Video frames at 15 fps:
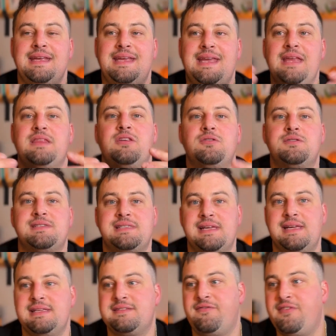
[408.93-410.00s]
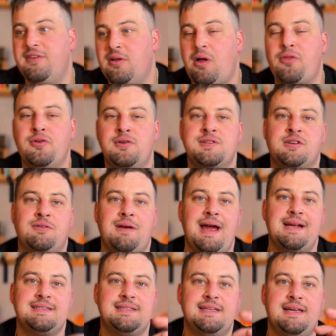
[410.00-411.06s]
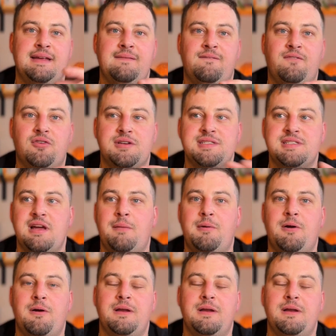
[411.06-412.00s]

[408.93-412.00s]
get those things, fill all those cracks in for summer.